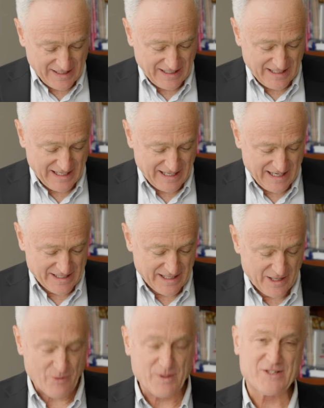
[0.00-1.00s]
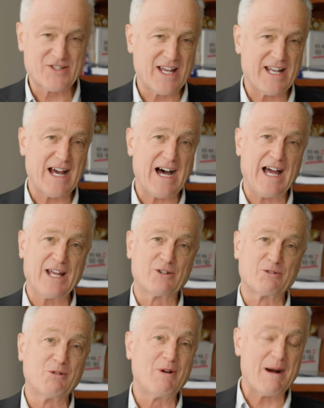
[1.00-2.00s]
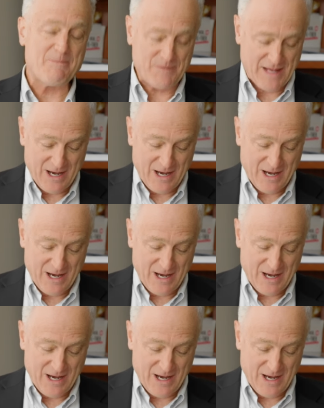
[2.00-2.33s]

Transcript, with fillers: Uh, another one said I grew up